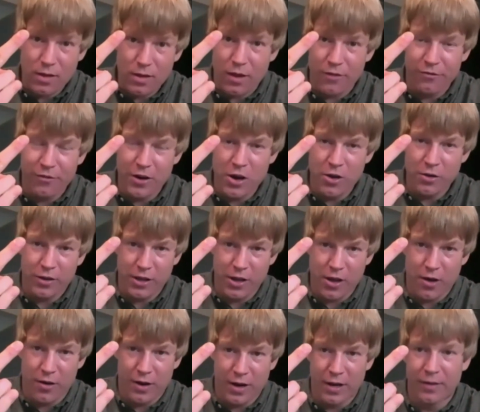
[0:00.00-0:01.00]

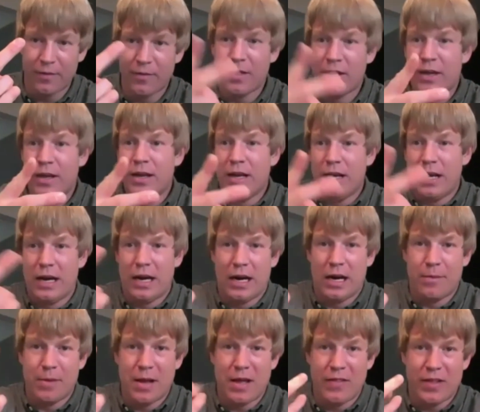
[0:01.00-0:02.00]
Finocchiona,
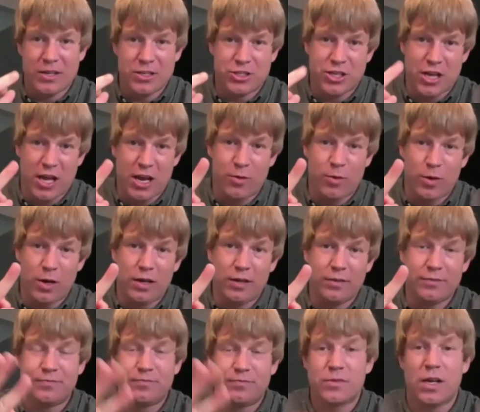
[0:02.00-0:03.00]
and then
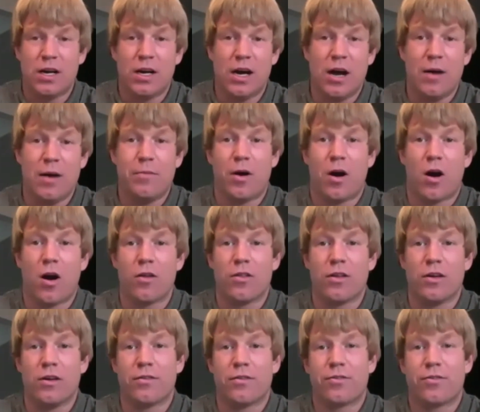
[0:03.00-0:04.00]
Genoa are
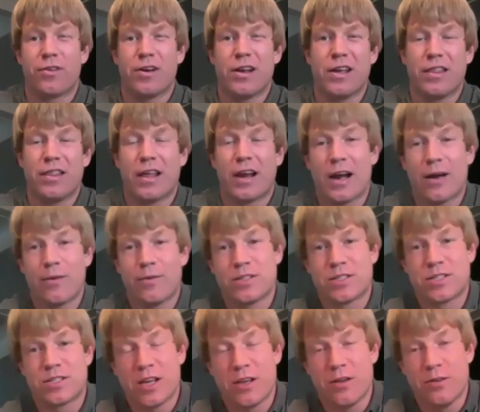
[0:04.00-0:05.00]
the three that I would
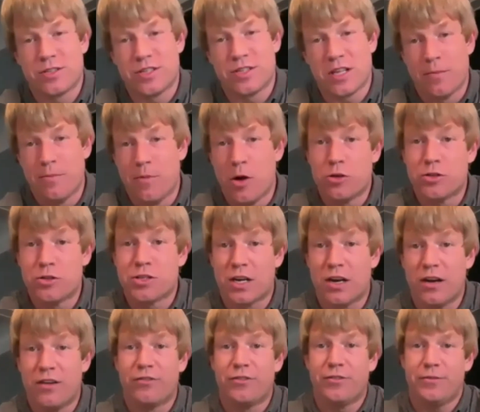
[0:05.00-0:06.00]
say you see the most
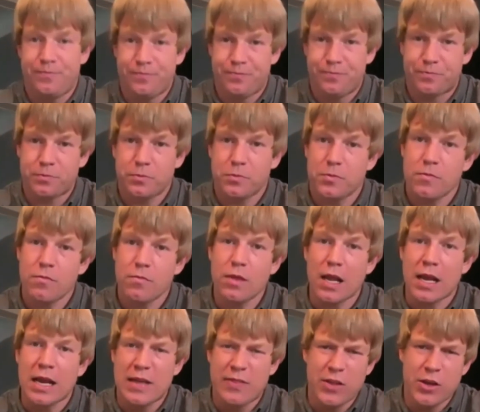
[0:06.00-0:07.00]
of
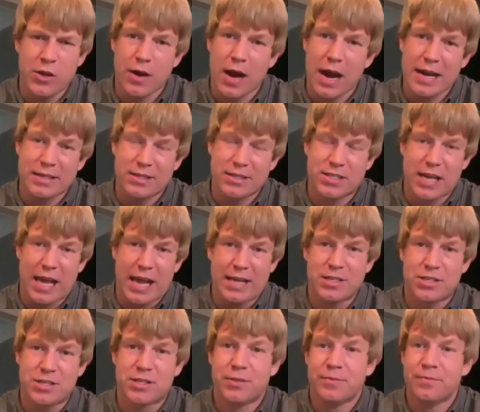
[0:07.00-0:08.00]
in the United
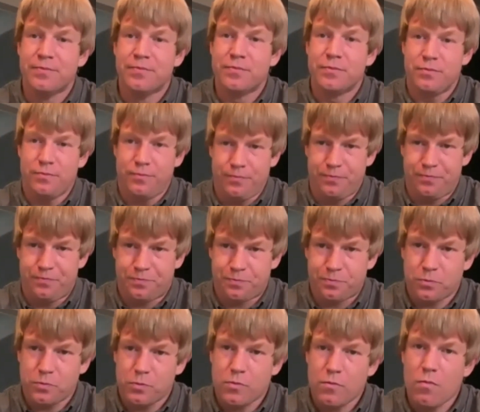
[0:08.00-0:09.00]
States.
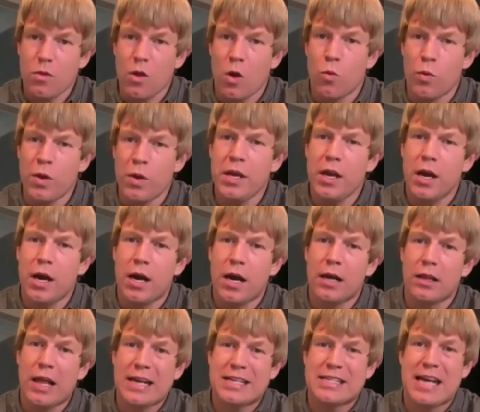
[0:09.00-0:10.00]
We
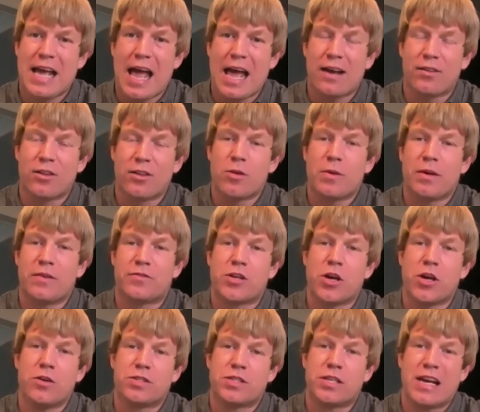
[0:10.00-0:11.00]
like to add a little bit of
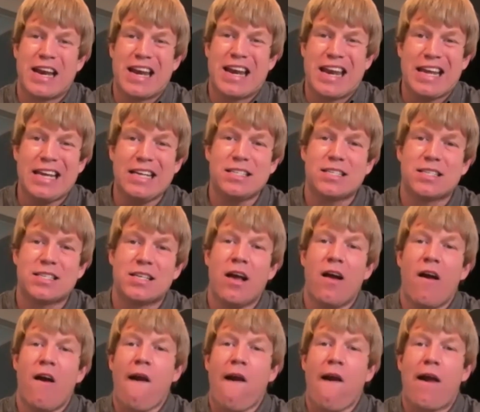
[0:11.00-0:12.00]
toasted anise
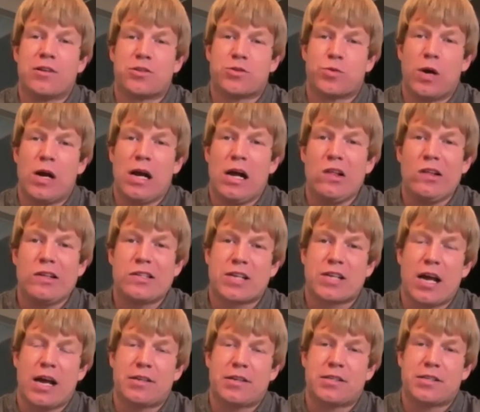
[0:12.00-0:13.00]
as well. It's
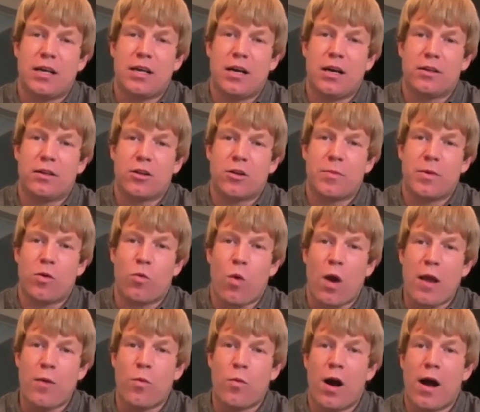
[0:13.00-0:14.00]
got a little bit of
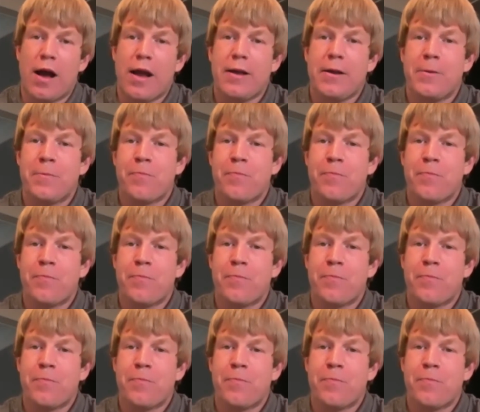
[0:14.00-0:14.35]
white wine.